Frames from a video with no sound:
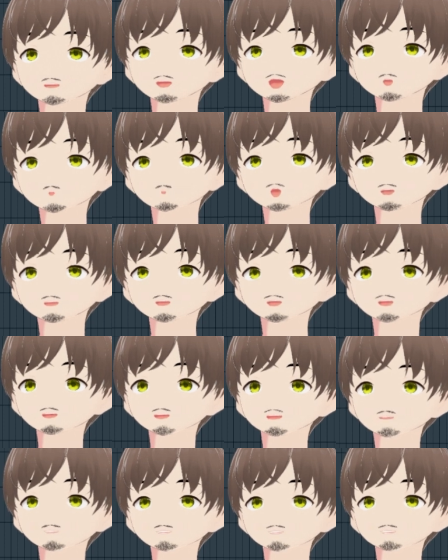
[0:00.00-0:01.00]
want it,
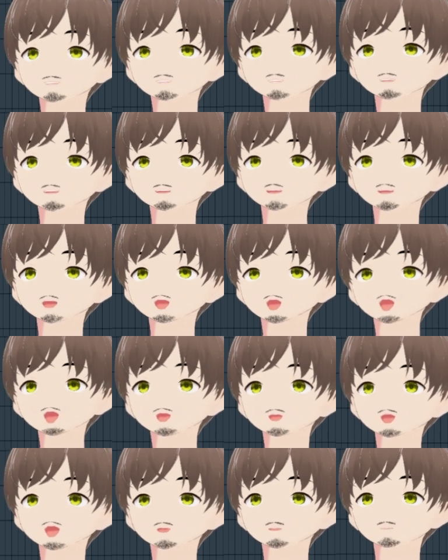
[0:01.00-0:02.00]
and
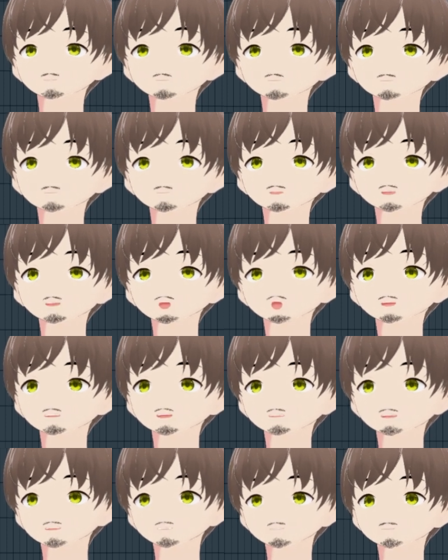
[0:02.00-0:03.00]
you know,
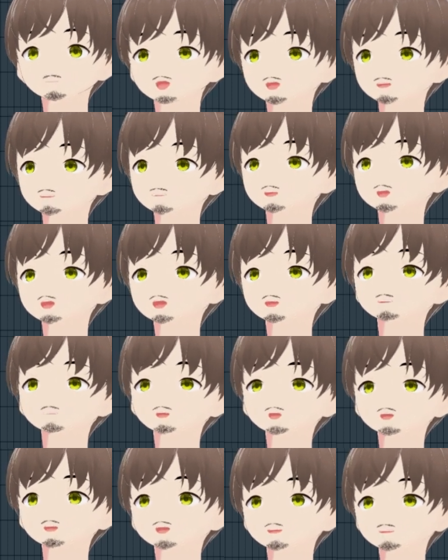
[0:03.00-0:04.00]
just add some
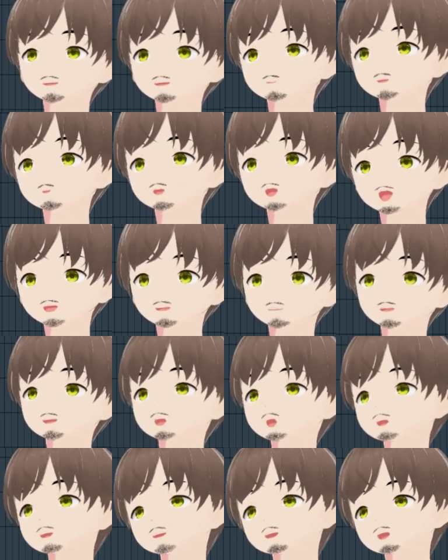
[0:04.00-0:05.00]
crispiness to it. Like I said,
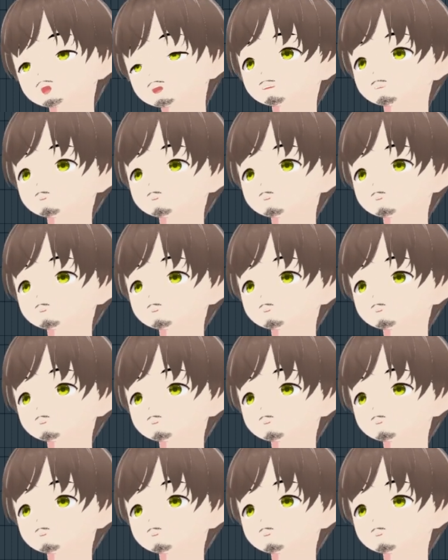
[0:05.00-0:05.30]
don't go too